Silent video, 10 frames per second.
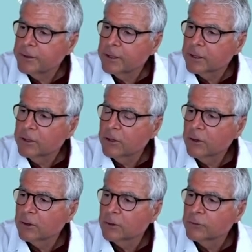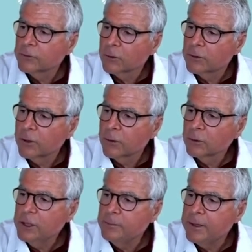that occurs or the
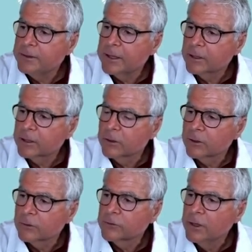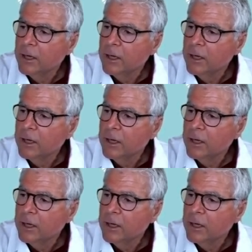early beat that occurs